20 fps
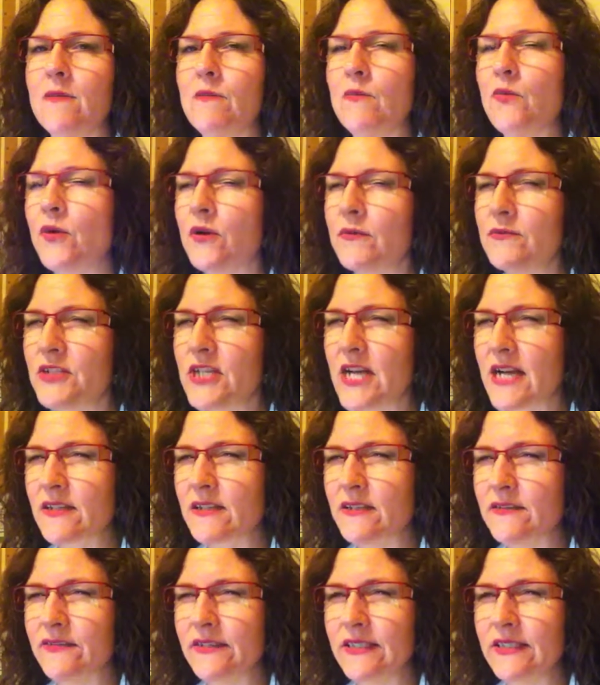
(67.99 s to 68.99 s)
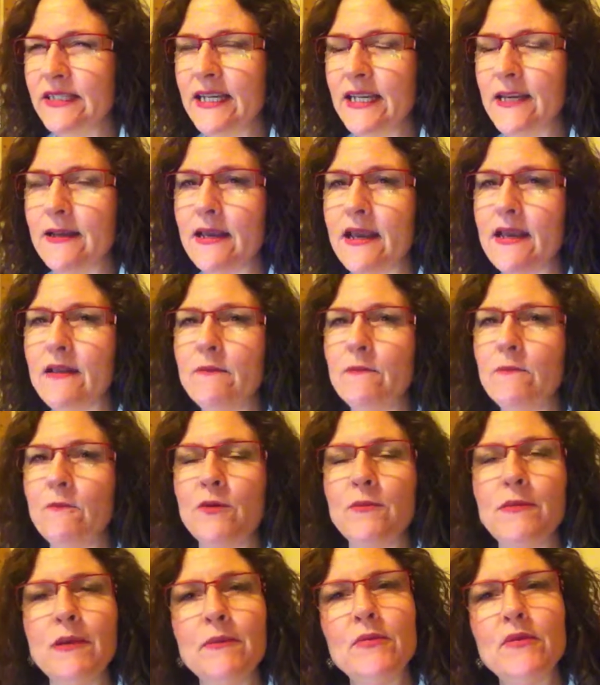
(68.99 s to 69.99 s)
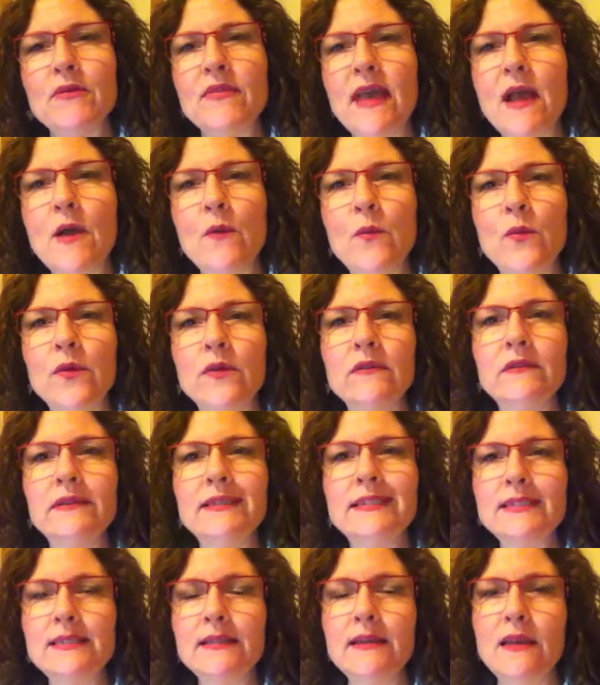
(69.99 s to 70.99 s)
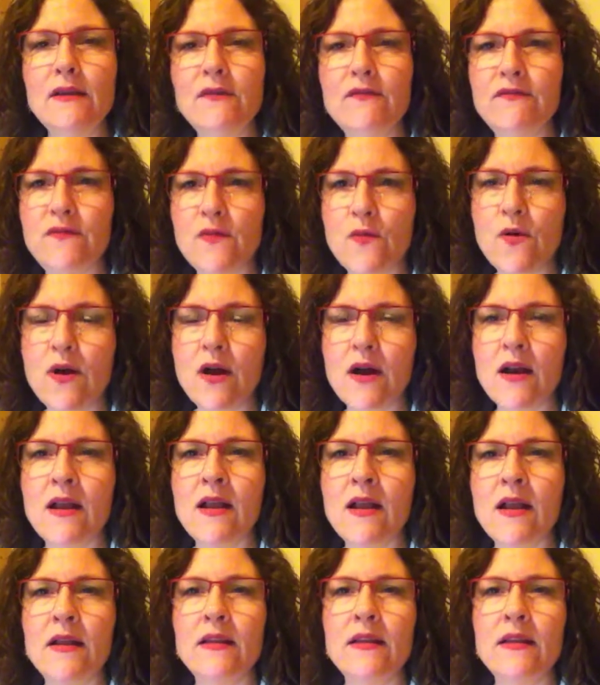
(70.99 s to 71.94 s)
more objectively, and remember that we're listening for